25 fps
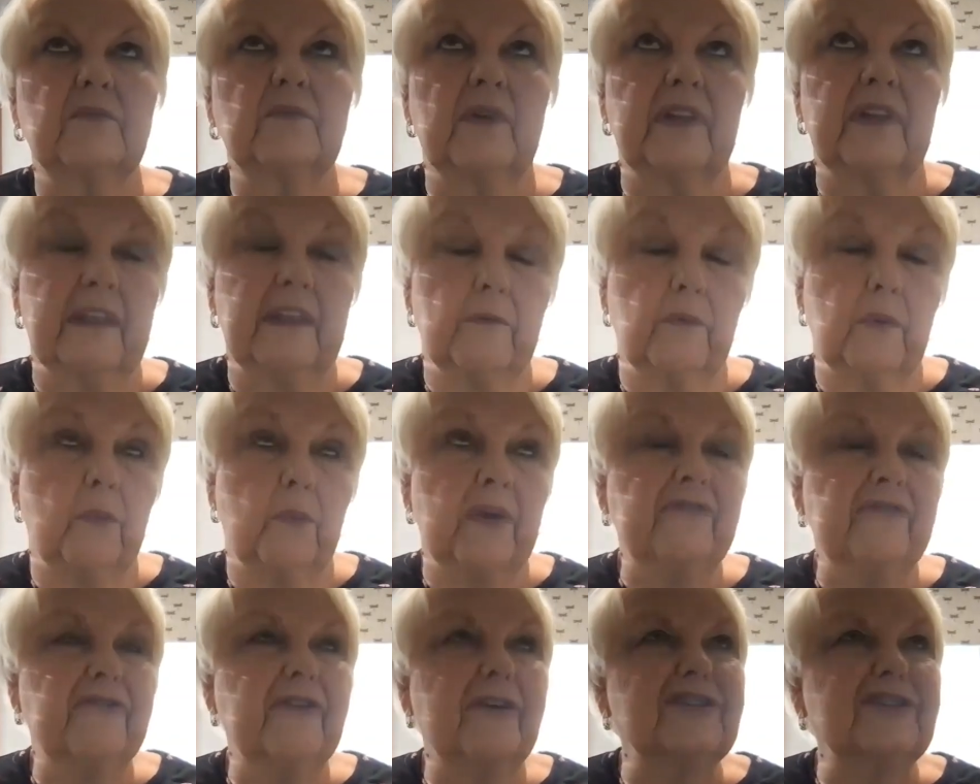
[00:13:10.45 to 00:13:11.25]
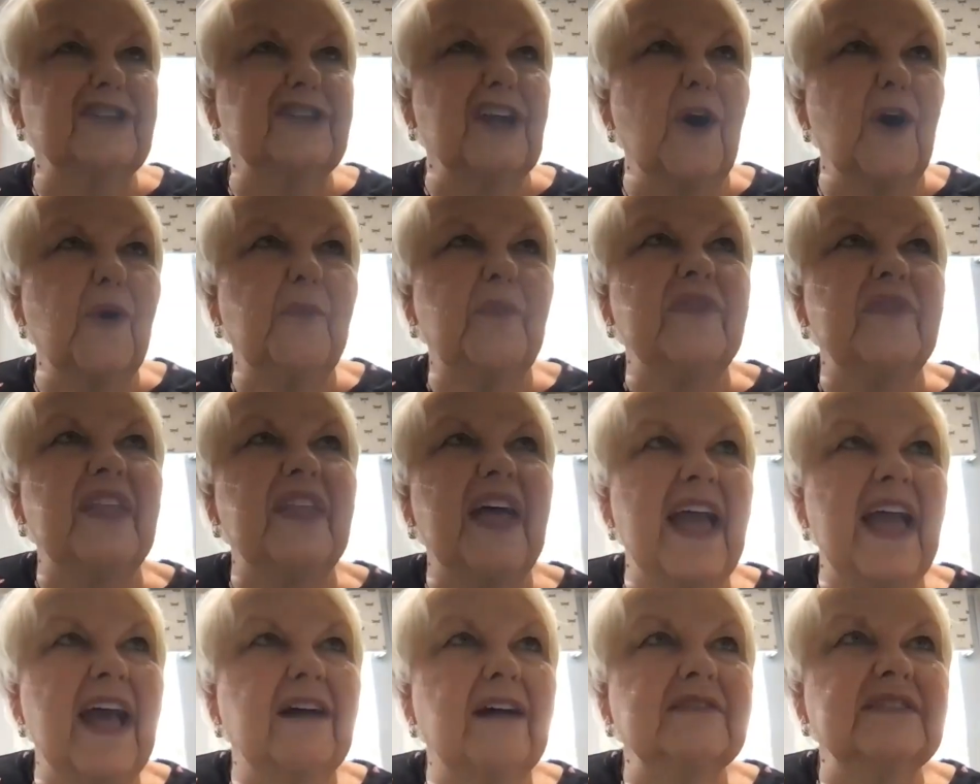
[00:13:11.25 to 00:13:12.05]
When we first opened
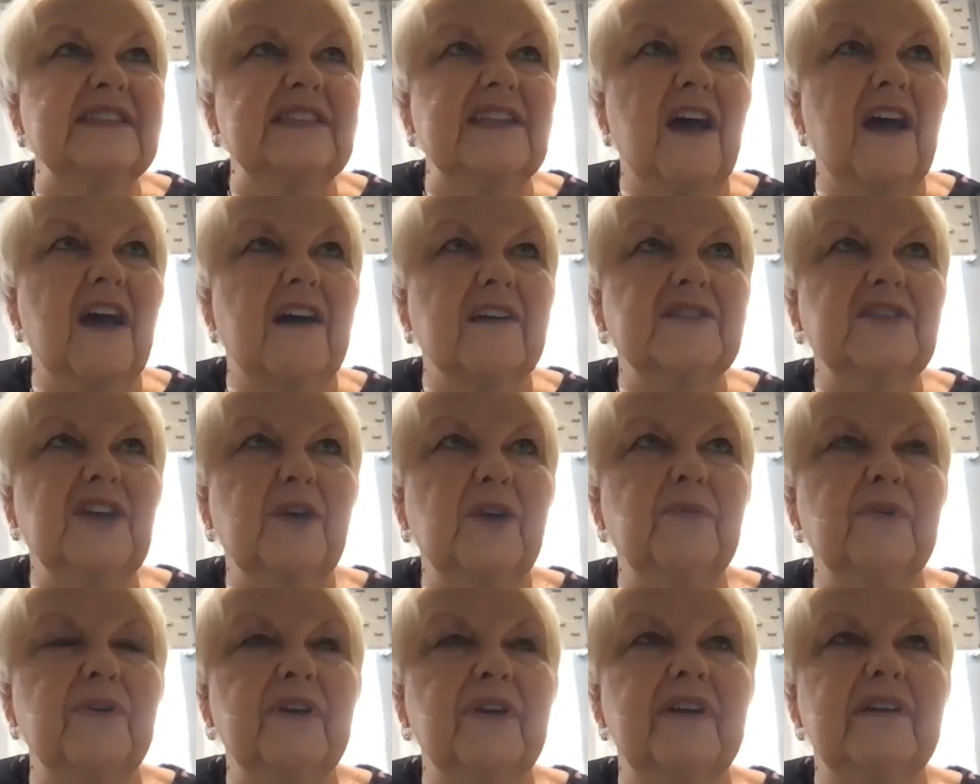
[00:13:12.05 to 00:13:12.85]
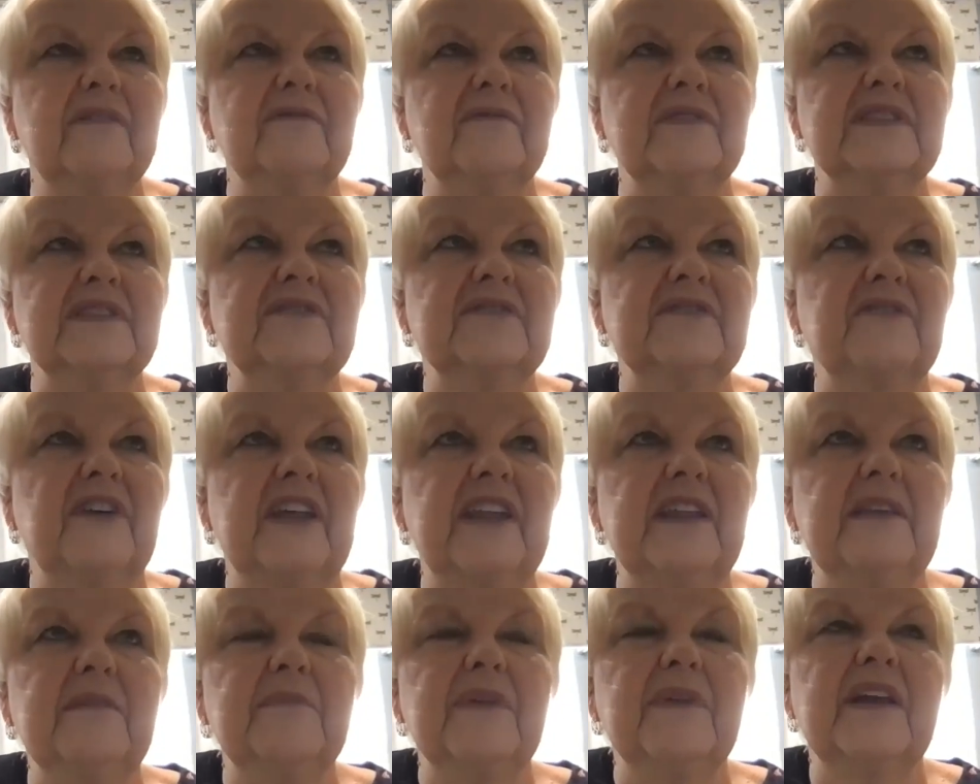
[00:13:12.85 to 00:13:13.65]
the house in October, it was
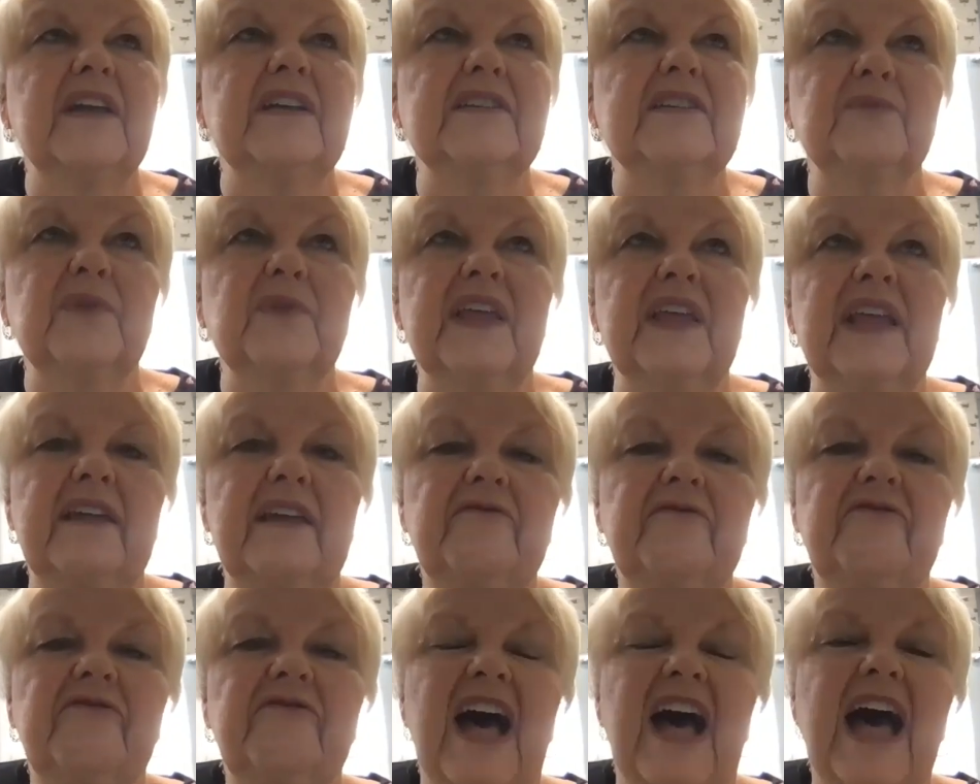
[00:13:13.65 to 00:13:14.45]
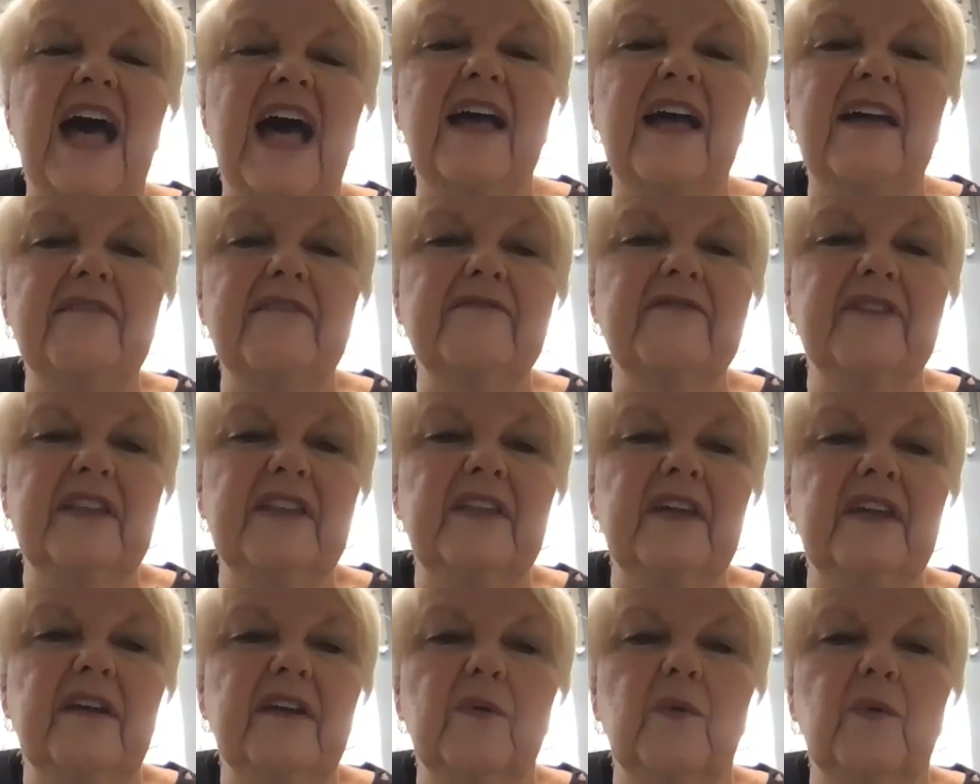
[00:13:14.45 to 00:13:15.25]
funny because we had
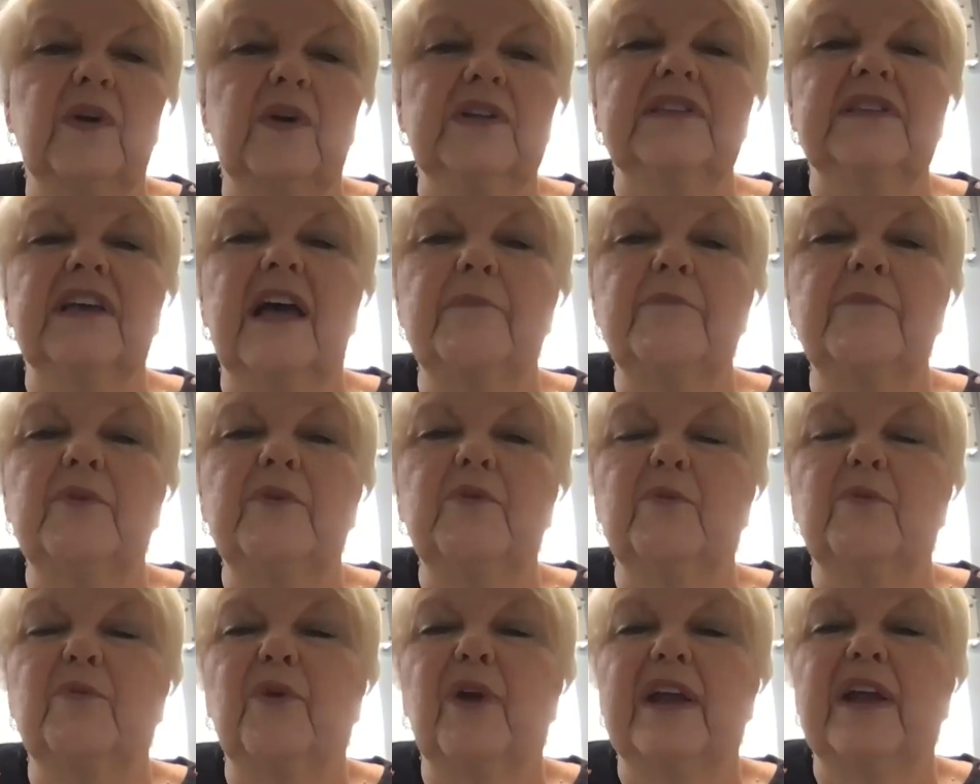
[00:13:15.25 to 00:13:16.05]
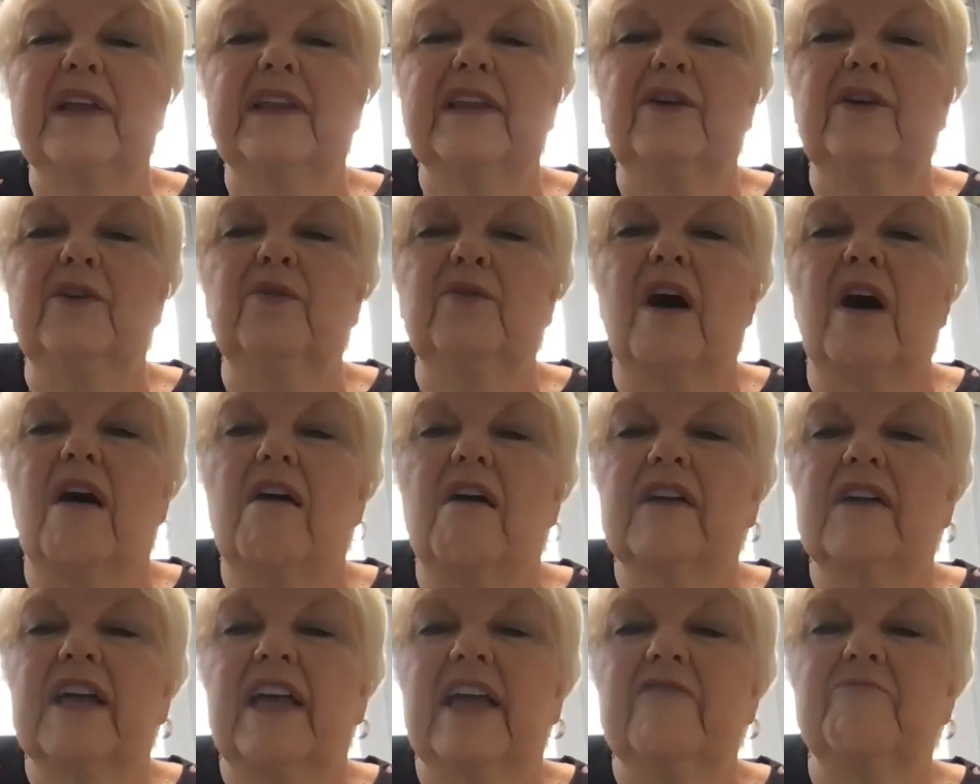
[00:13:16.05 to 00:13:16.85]
5 in there at one time who were pregnant,
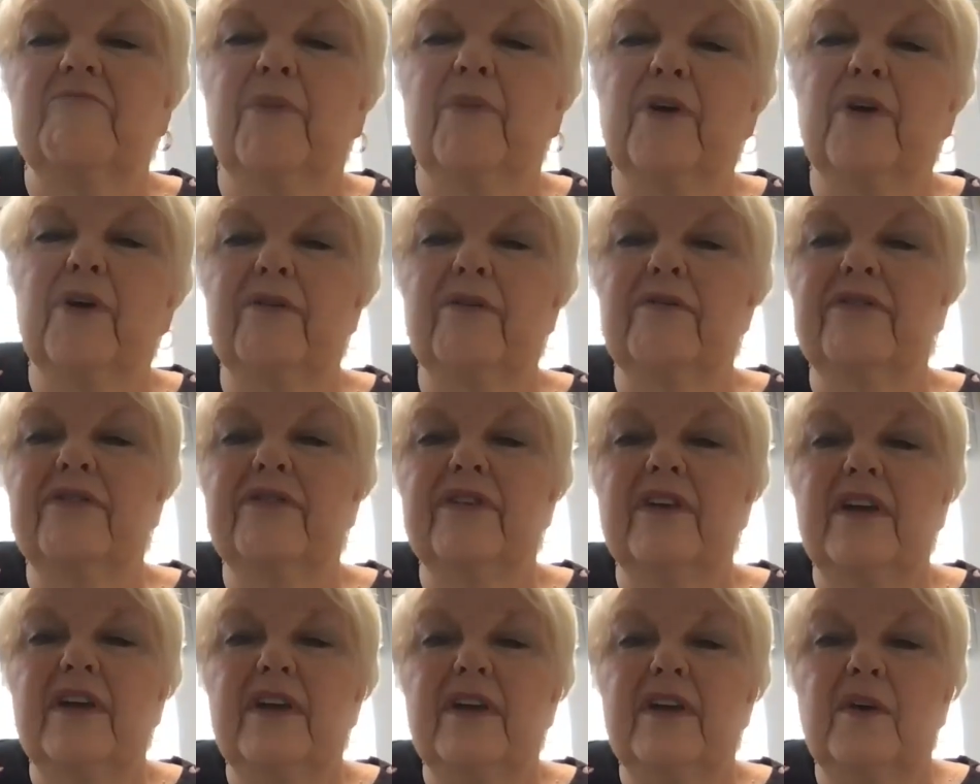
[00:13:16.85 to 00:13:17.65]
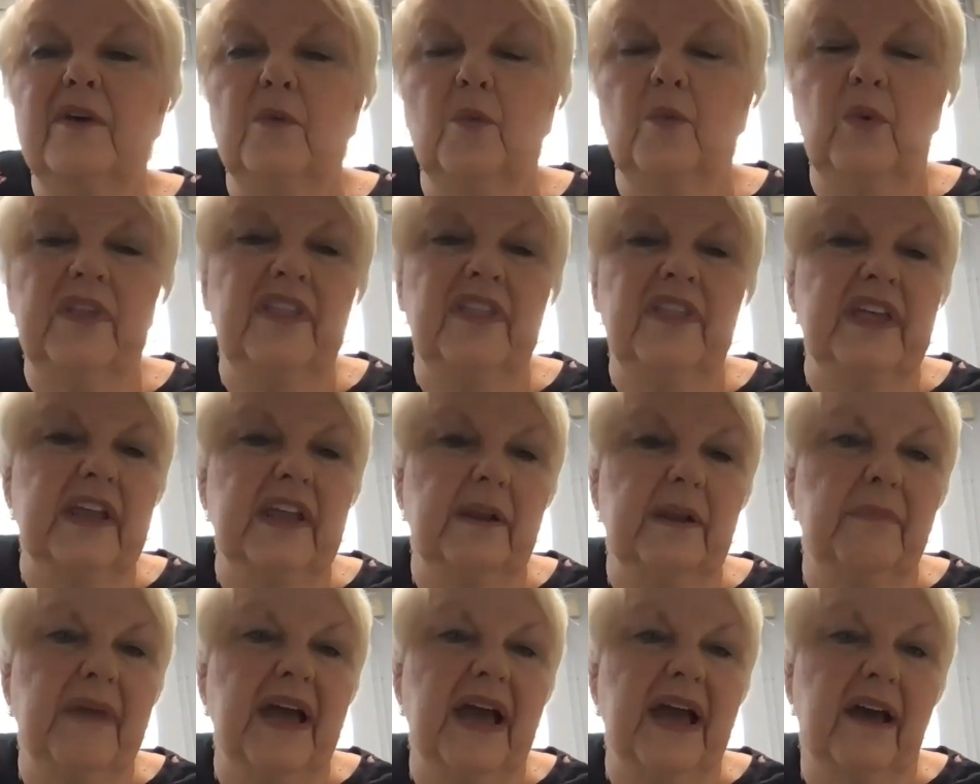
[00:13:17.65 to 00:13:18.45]
who all gave birth
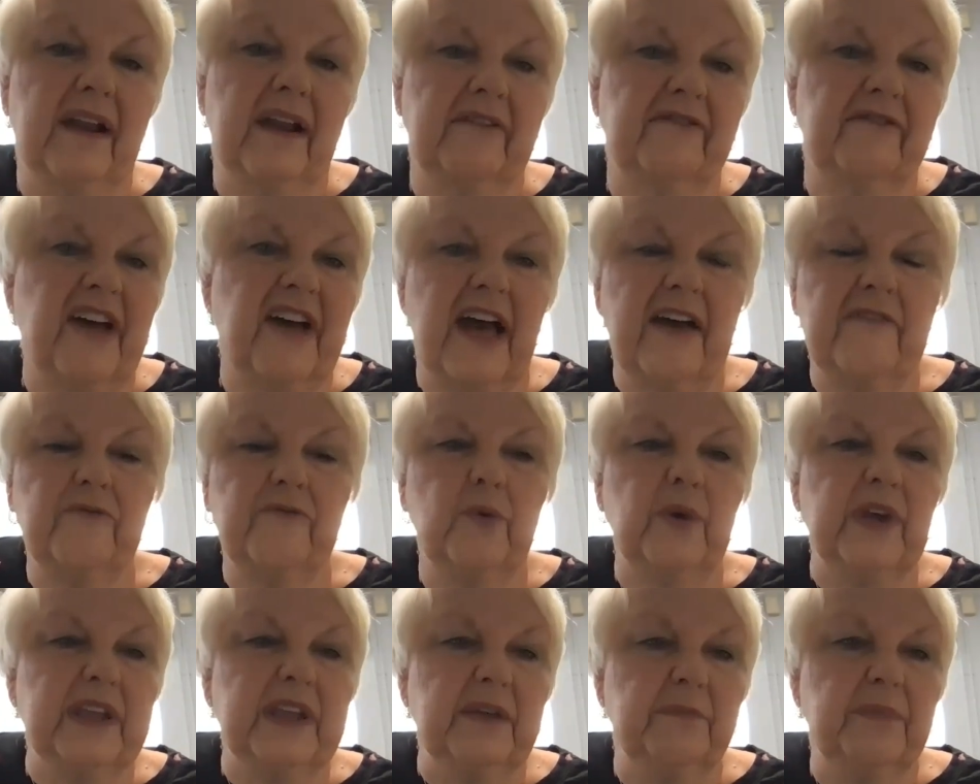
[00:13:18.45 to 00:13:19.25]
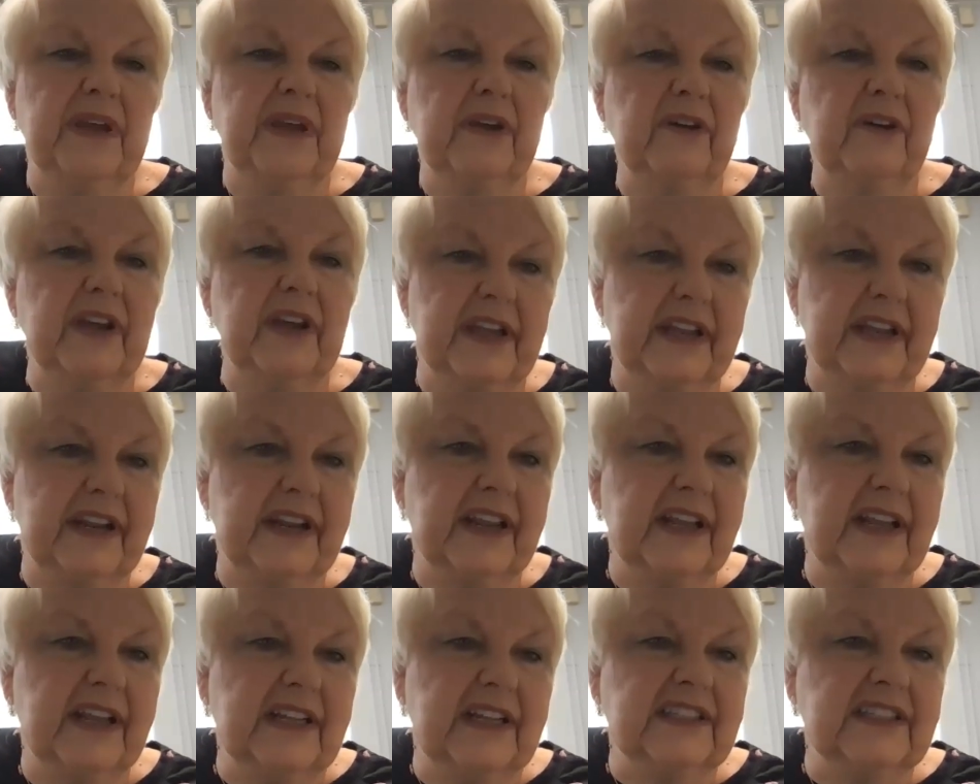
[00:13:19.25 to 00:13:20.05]
within about a 5-week period.